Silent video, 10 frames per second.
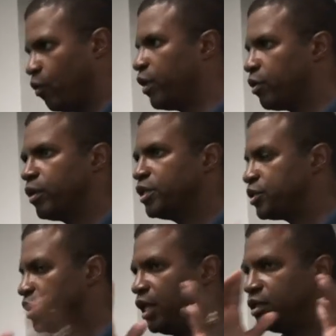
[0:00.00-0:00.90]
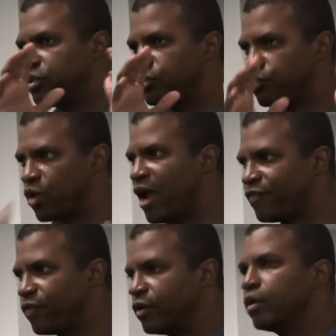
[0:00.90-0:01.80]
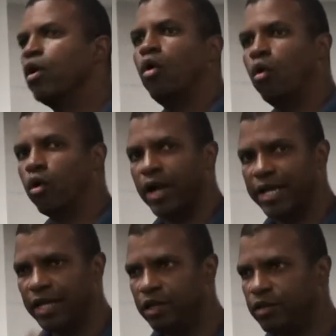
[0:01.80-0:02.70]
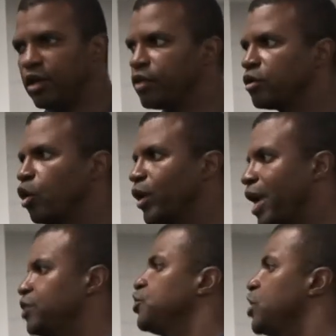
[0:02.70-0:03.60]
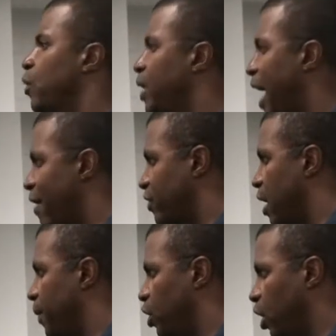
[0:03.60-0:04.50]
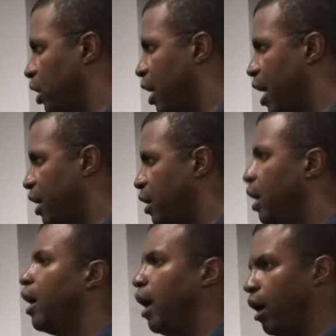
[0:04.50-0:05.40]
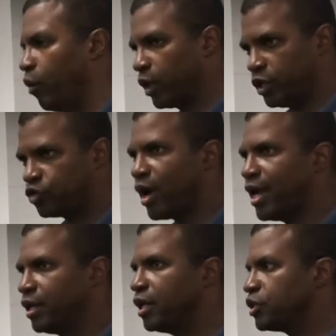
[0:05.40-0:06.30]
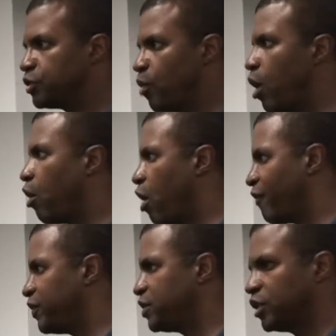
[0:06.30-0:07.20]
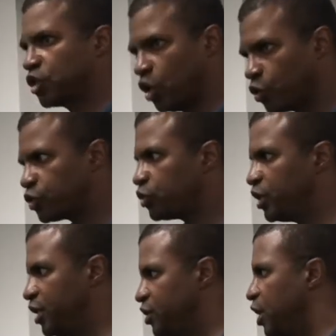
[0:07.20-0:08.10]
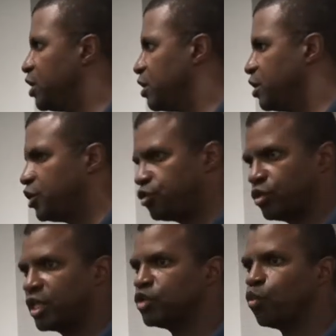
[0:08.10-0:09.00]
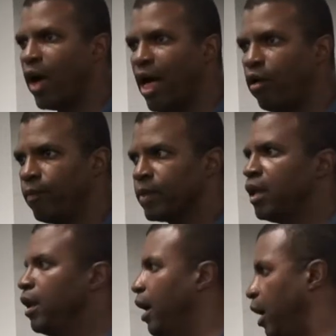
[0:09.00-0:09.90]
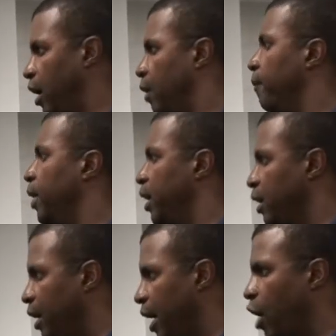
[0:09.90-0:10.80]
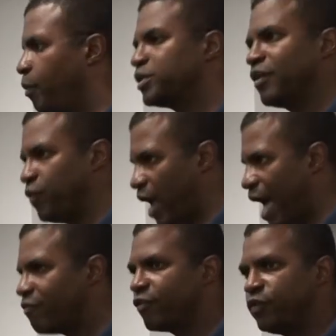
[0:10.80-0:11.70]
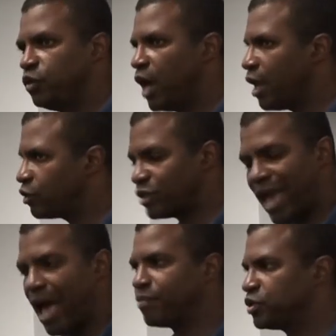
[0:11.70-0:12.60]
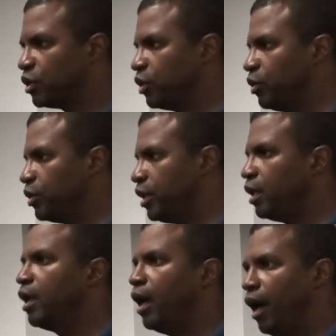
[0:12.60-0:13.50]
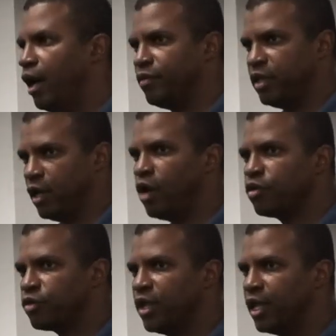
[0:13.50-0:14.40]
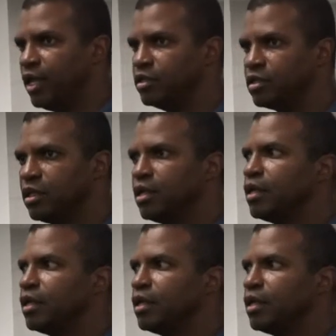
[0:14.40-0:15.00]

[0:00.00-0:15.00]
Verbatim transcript: whether it's in Stratford or at any of the other locations that we have coming online. We're going to try and get a small office that's closer to this end of the district as well. But help us if you have a few dollars, absolutely. The other thing is